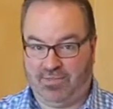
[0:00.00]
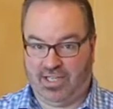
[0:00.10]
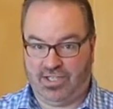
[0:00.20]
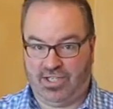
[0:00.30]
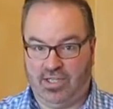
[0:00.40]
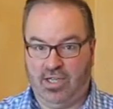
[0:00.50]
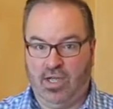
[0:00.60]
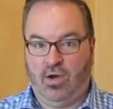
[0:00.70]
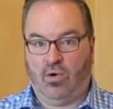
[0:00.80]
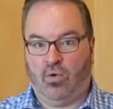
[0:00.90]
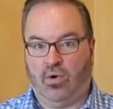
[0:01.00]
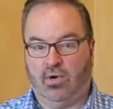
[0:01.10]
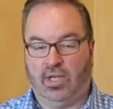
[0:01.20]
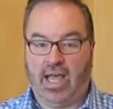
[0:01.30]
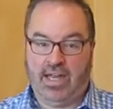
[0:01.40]
tension
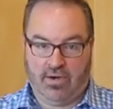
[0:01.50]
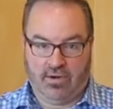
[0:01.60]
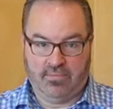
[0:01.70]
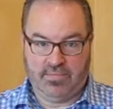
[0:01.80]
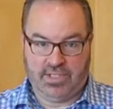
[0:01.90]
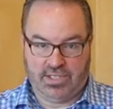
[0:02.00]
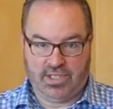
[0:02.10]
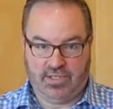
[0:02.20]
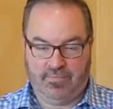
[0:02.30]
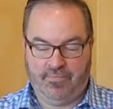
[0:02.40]
or lighter tension.